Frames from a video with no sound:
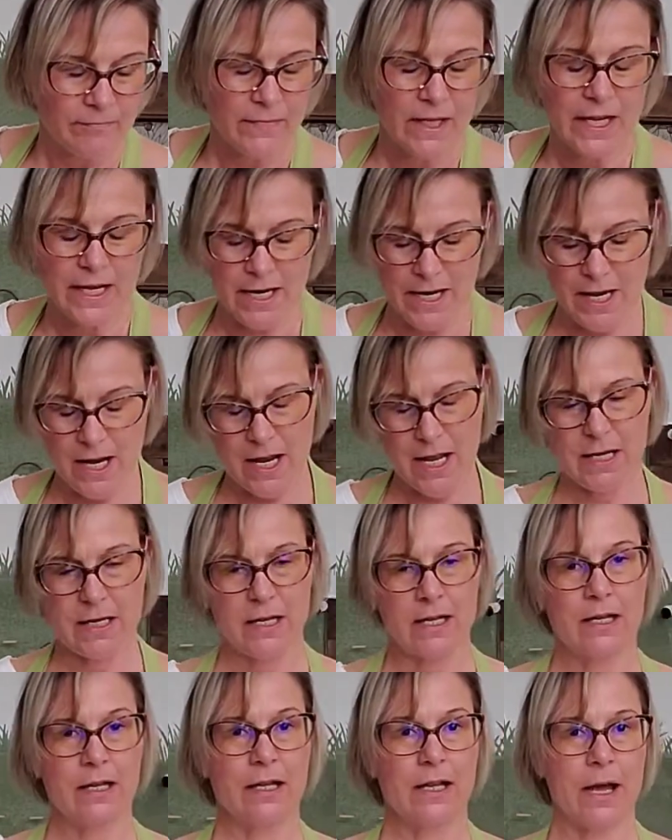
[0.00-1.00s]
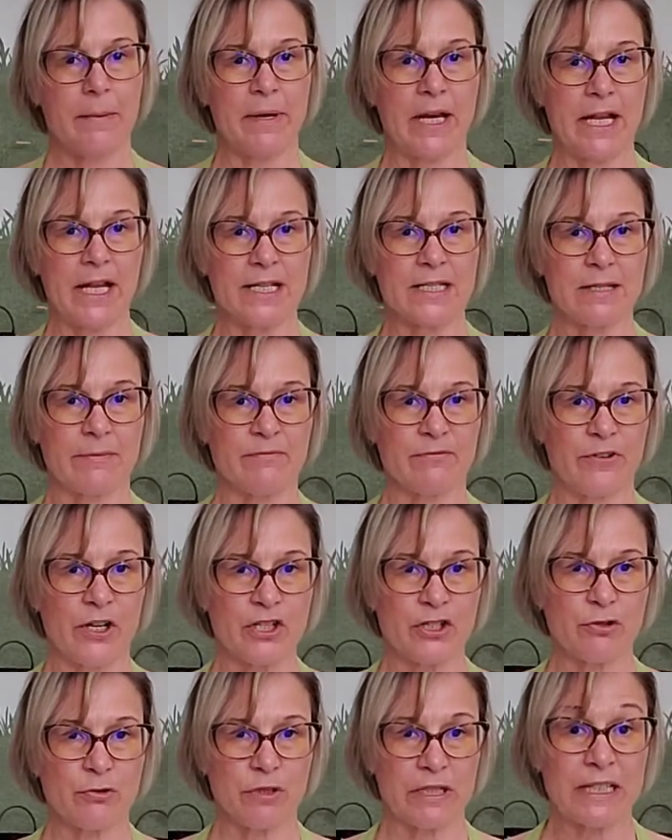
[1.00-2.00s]
And I'm going to add some
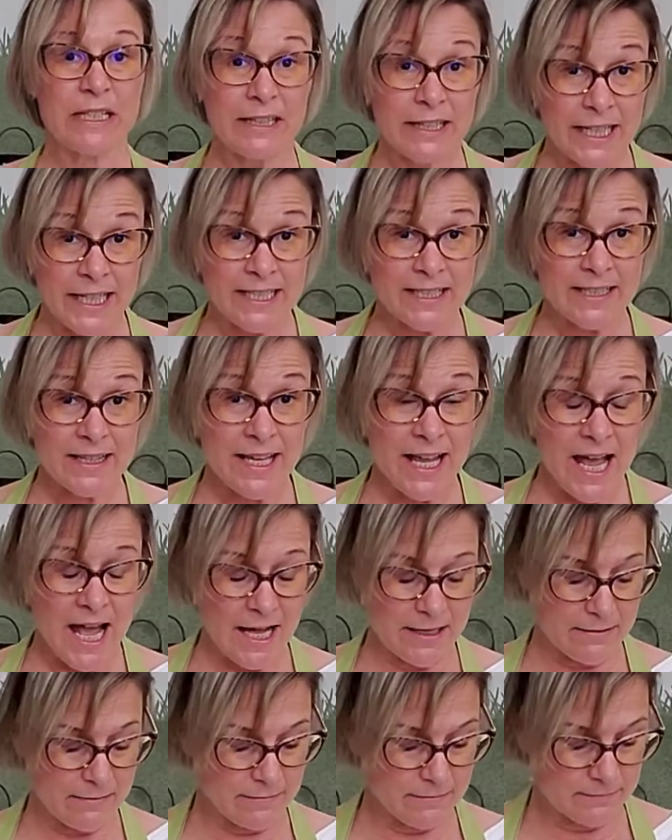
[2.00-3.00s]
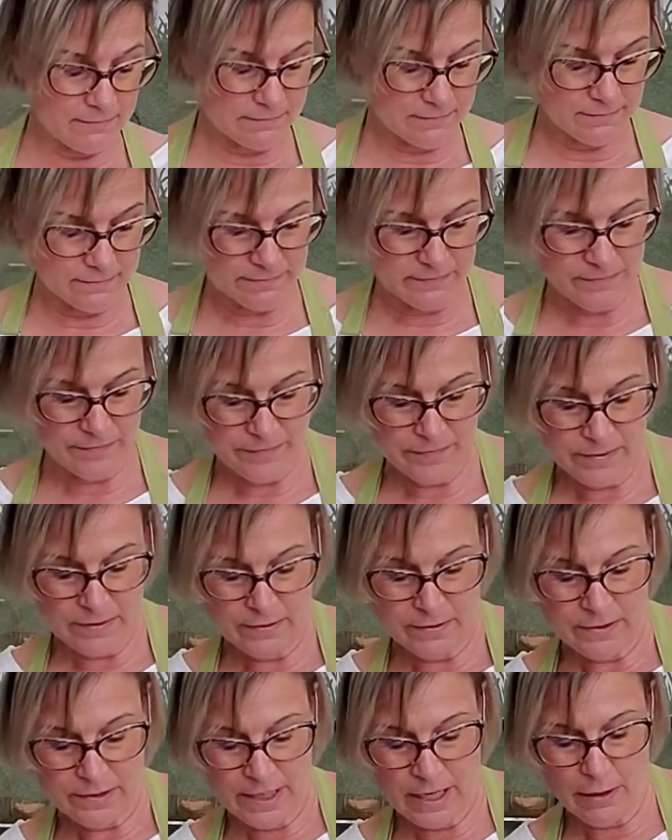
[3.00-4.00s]
French green clay to that.
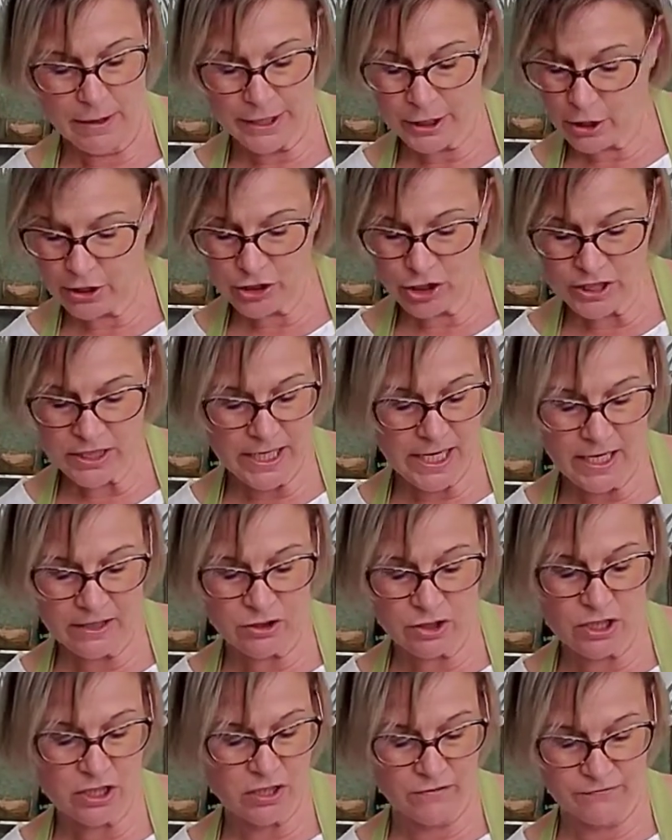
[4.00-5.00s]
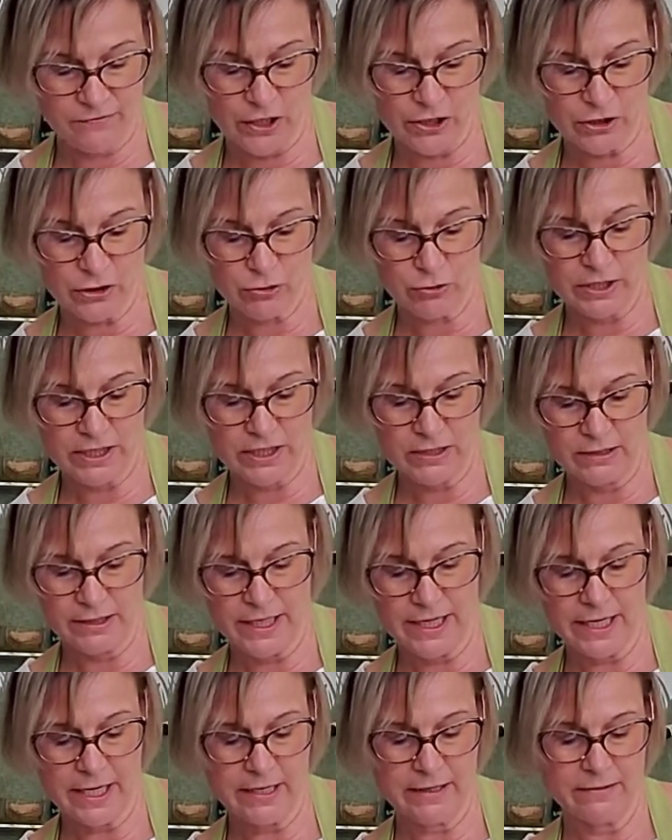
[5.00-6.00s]
Now I could just add just the French green
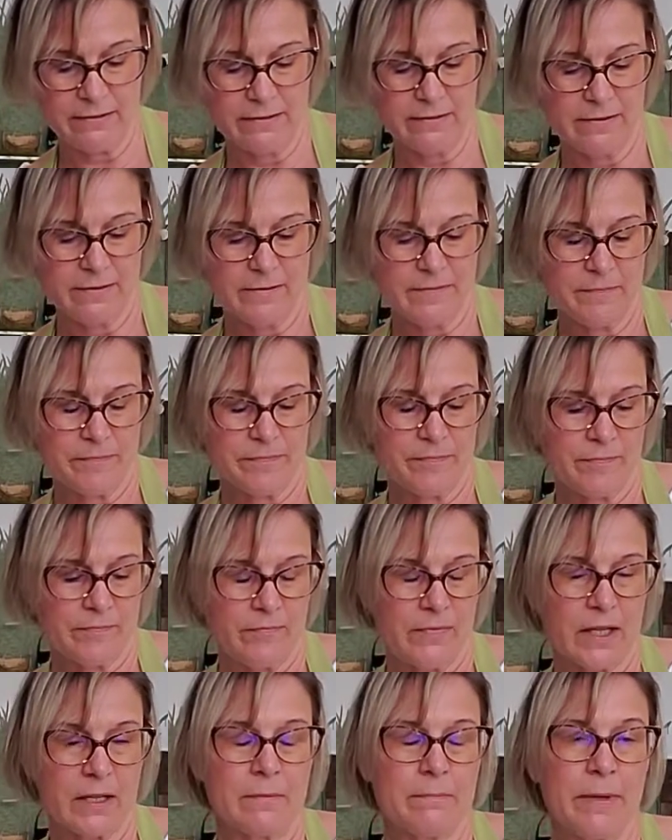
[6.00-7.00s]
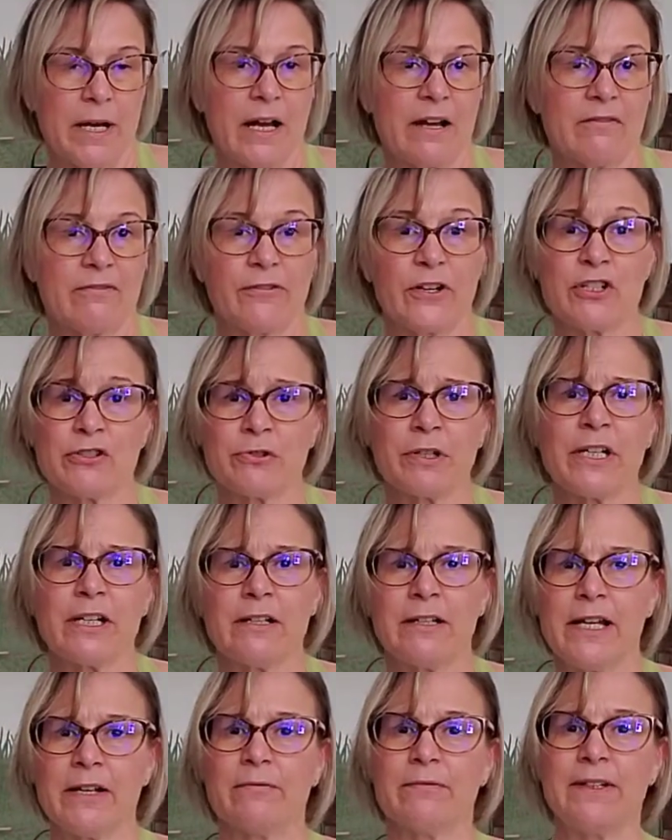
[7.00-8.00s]
clay, but French green
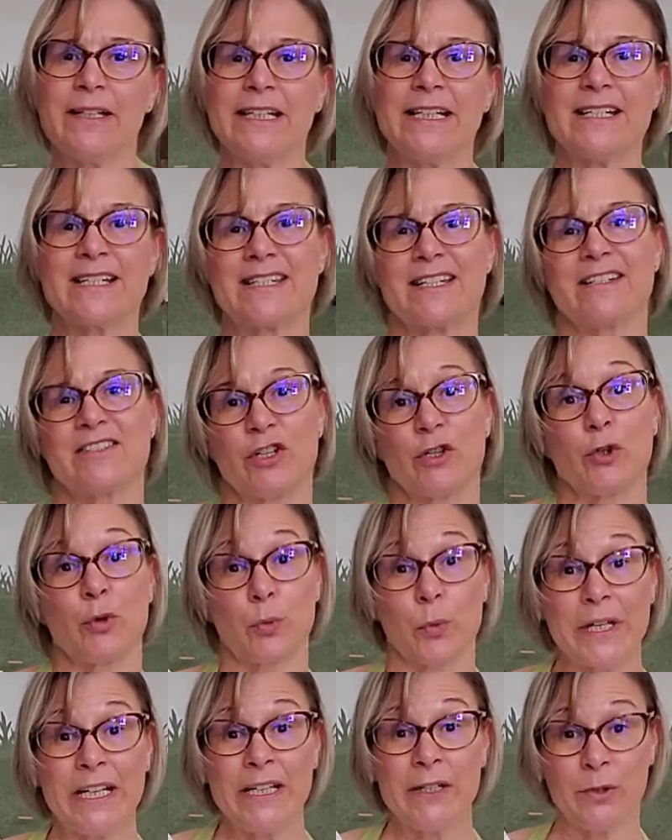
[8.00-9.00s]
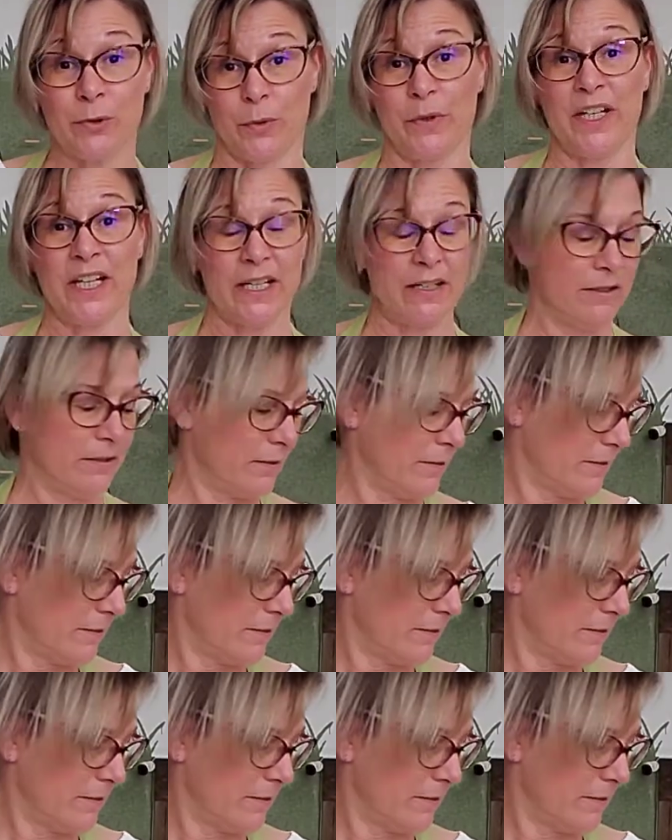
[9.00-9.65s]
clay really isn't green.